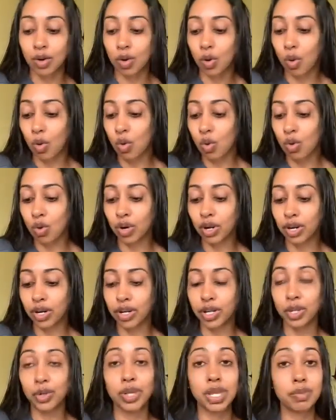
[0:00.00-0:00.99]
or
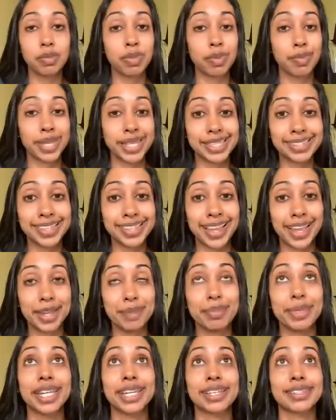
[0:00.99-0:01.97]
you keep them inside
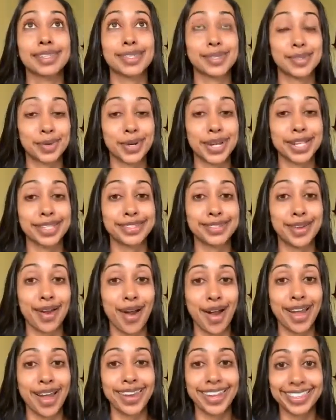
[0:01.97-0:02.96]
because it's crazy
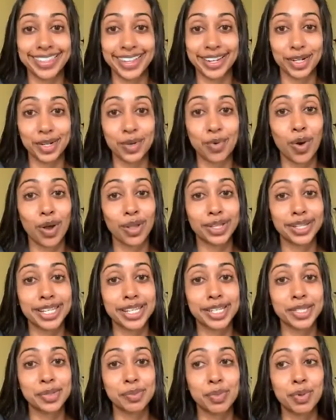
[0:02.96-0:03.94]
hot and the air quality
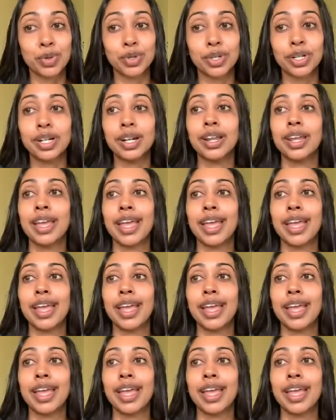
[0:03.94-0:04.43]
is poor,